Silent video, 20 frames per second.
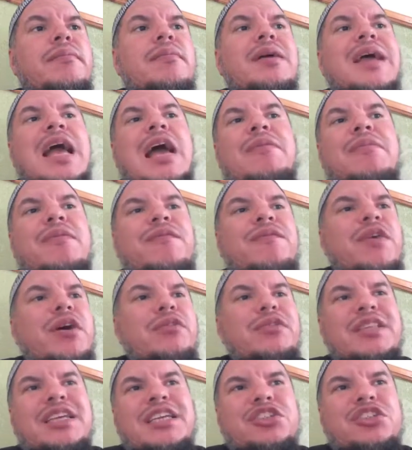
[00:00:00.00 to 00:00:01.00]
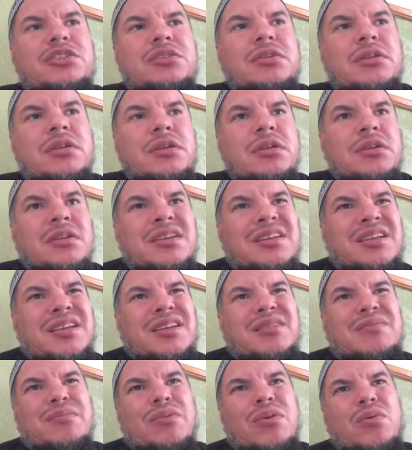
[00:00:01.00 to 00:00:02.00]
have a foundation.
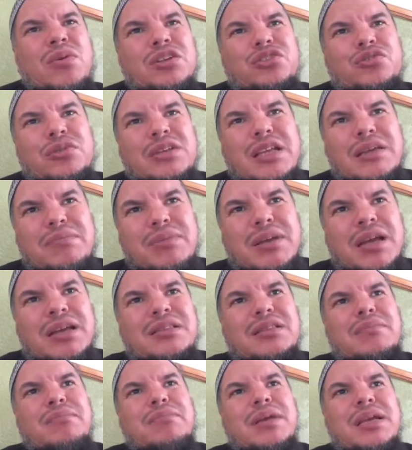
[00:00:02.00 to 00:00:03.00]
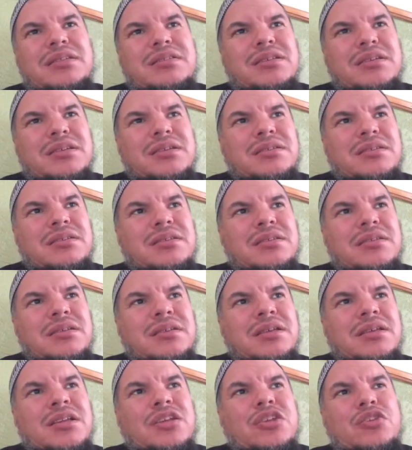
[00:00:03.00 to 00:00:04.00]
But once you get beyond the basics,
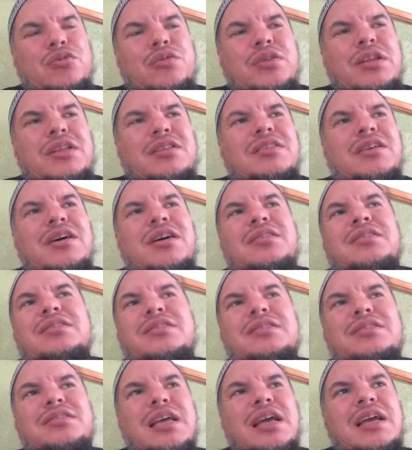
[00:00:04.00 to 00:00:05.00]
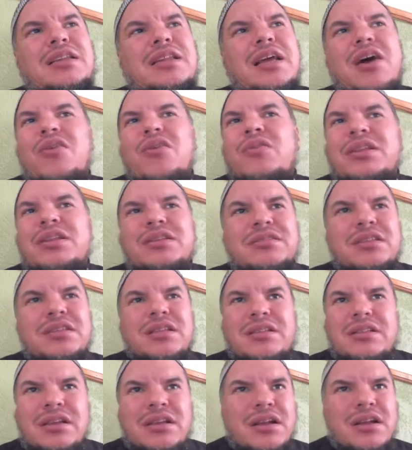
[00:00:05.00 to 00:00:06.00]
you need to understand how it is
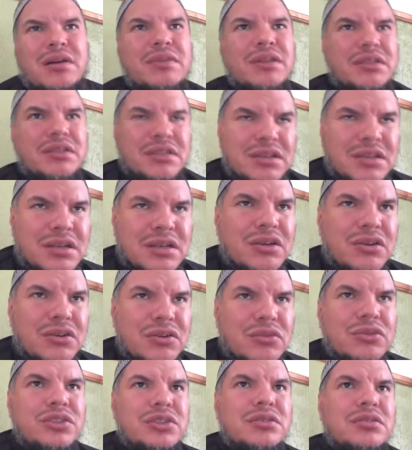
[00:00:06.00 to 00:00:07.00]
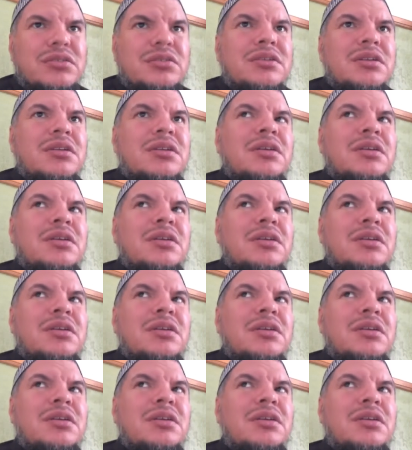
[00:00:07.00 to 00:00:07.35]
that they're coming to conclusions.